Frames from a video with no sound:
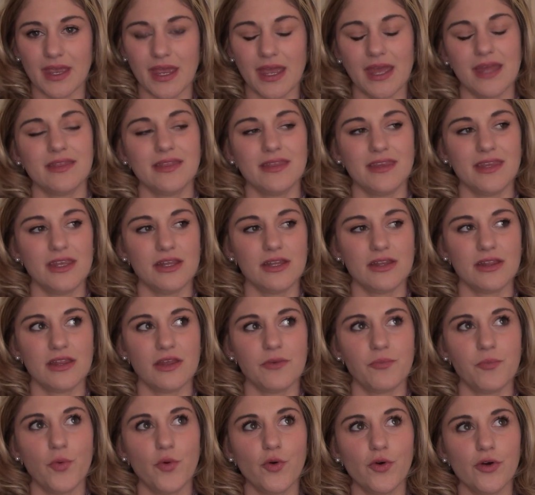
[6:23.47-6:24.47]
And the
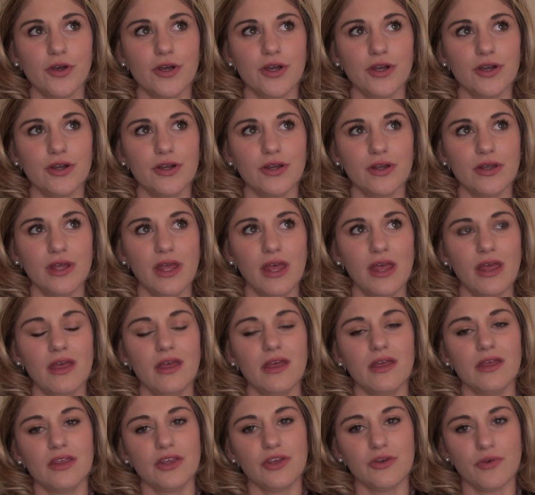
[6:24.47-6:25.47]
more
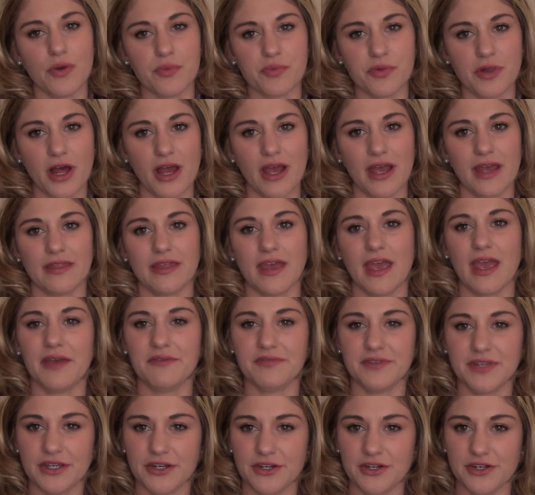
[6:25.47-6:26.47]
you apply, the
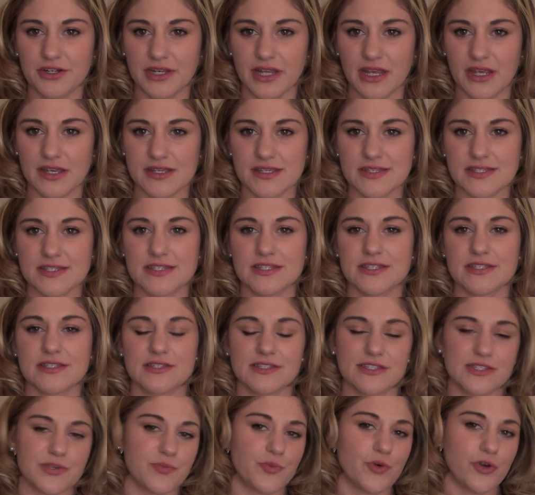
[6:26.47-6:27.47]
heavier it is,
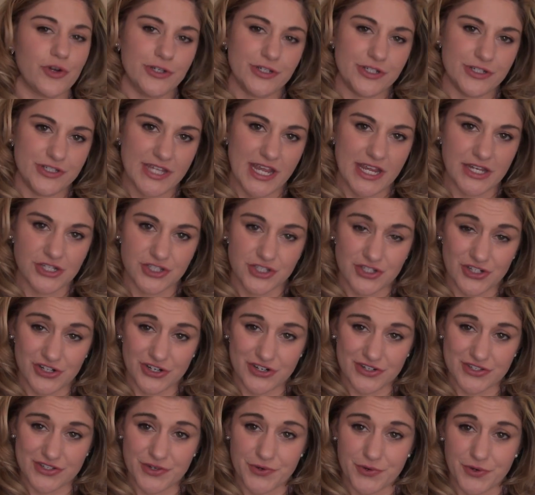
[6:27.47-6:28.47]
the more your texture
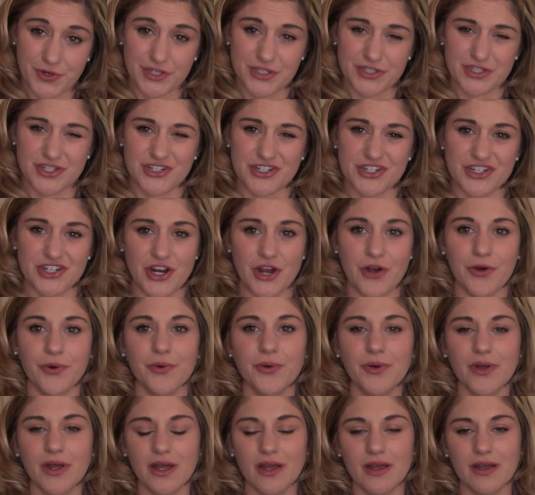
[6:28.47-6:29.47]
is going to show.
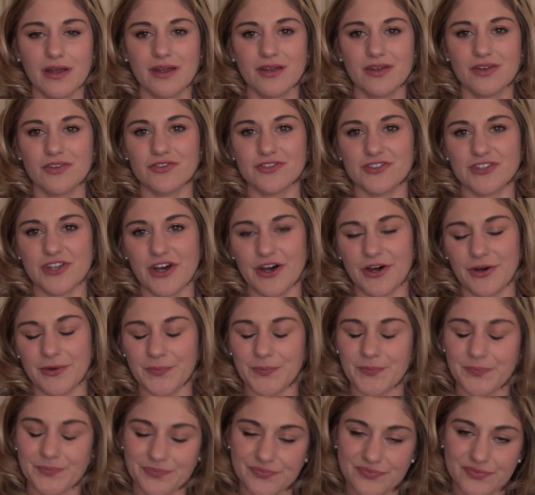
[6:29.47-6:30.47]
So,
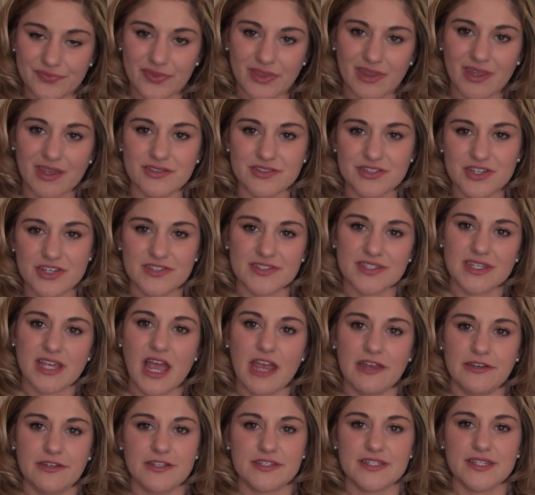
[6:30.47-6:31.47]
just
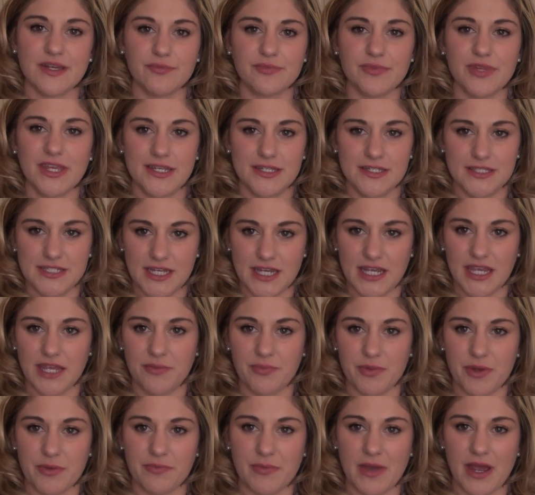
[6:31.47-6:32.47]
kind of something to
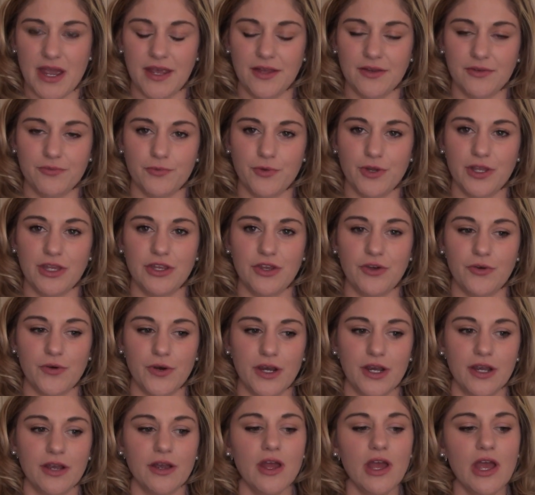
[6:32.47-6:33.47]
keep in mind when
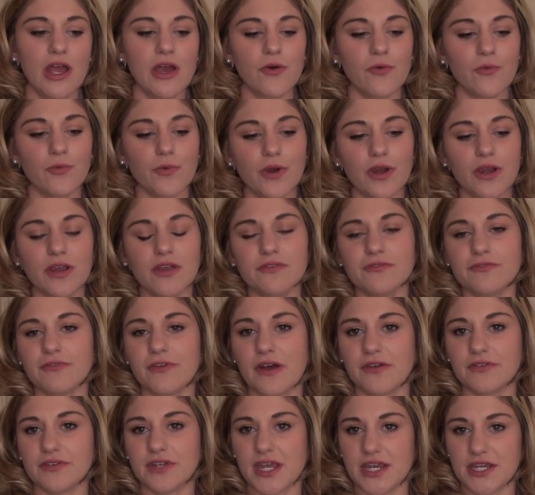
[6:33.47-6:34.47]
you're wearing
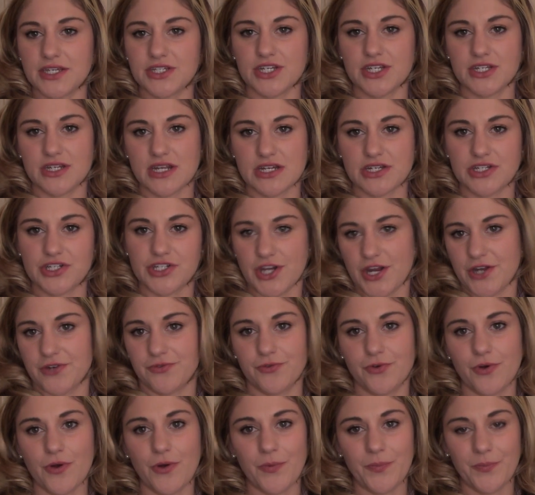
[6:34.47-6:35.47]
foundation in
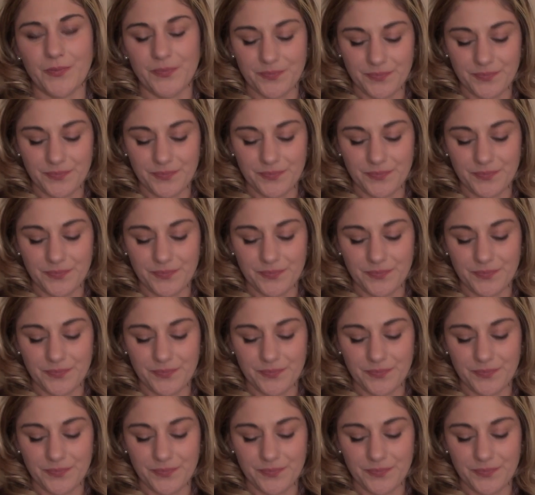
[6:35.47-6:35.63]
general.